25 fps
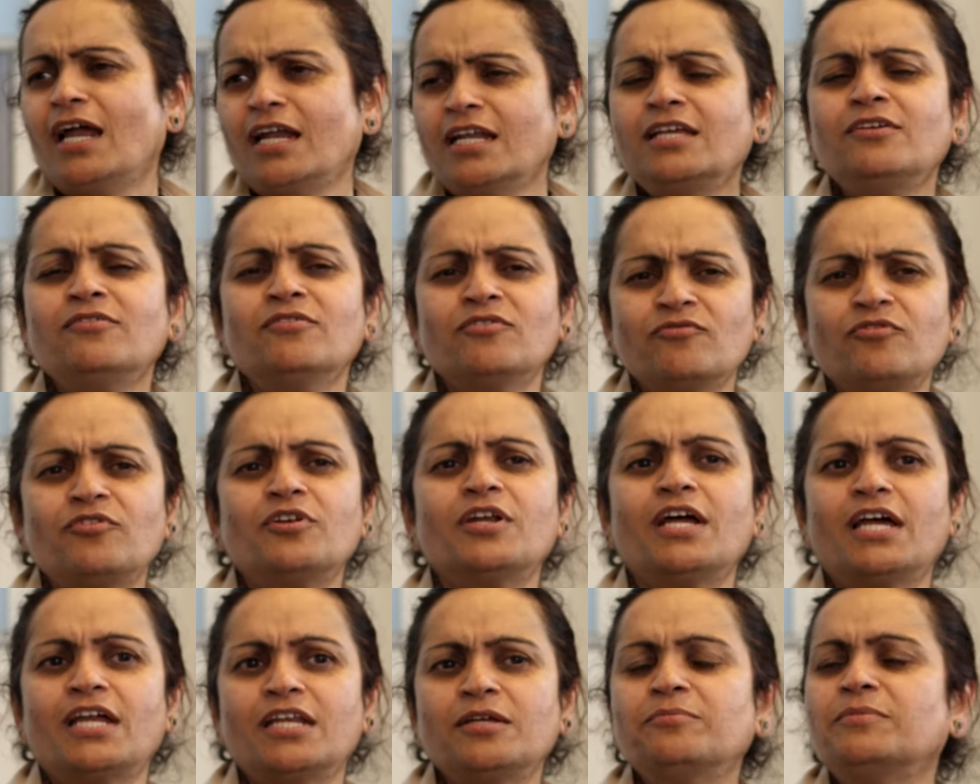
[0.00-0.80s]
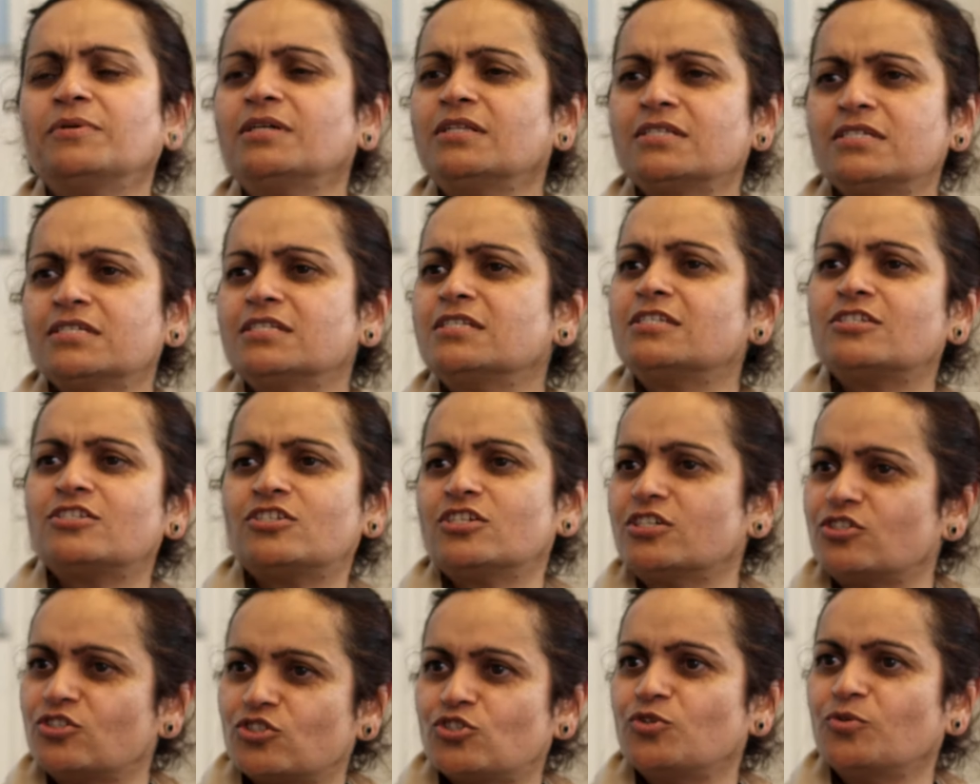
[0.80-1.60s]
And even for animals, it's
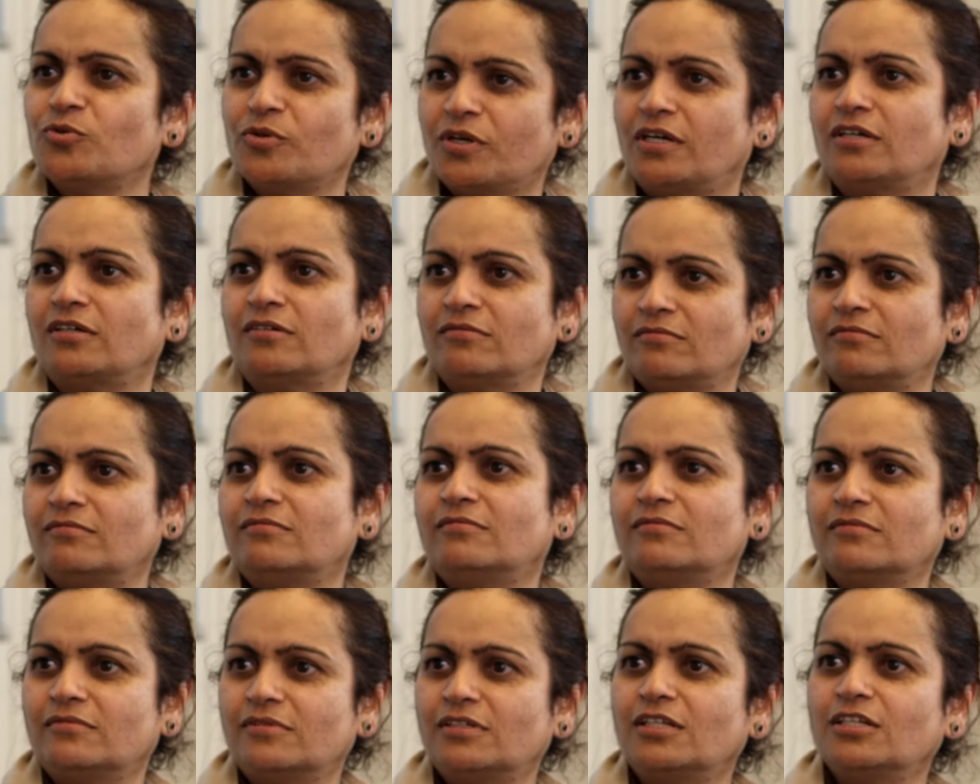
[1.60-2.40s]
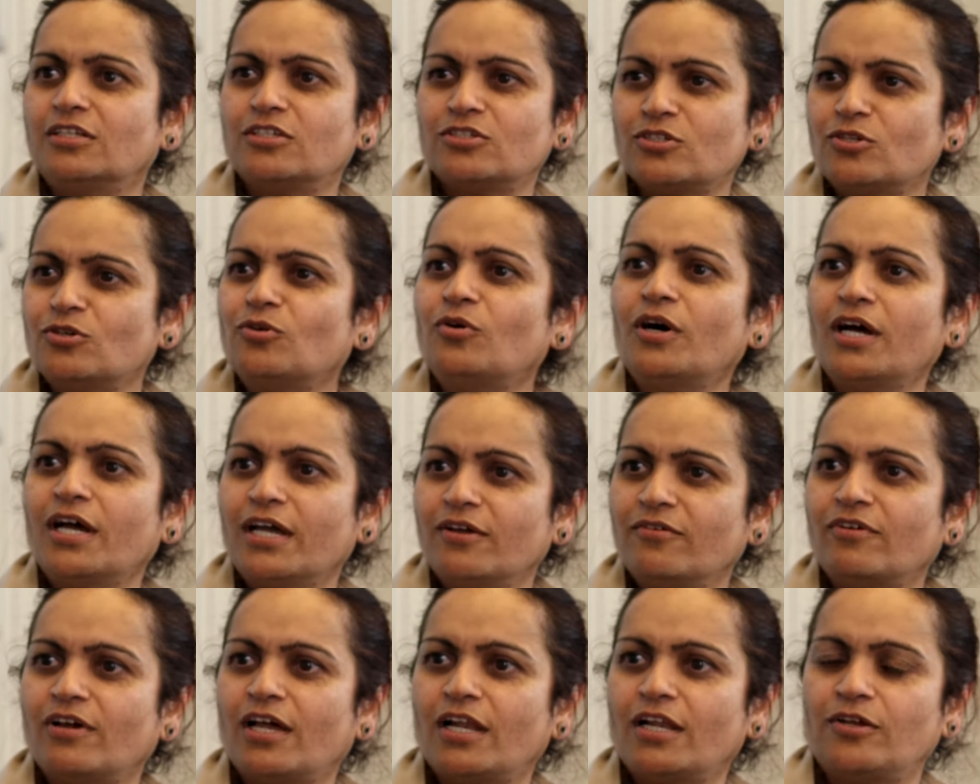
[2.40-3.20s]
just sugar. It's no
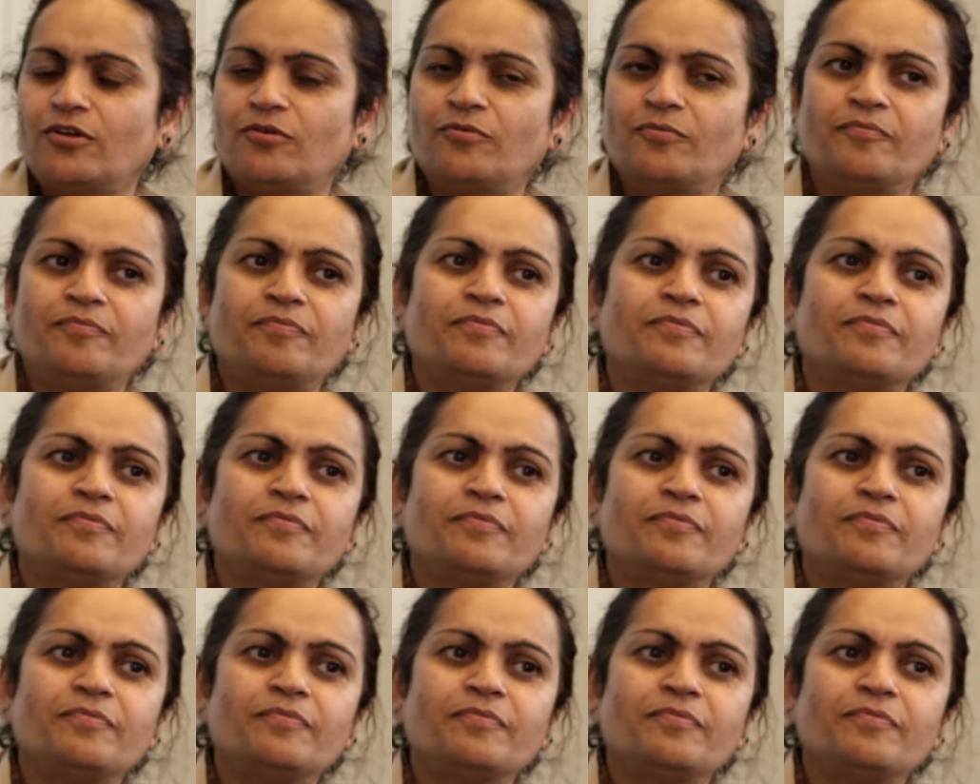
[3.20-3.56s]
high value.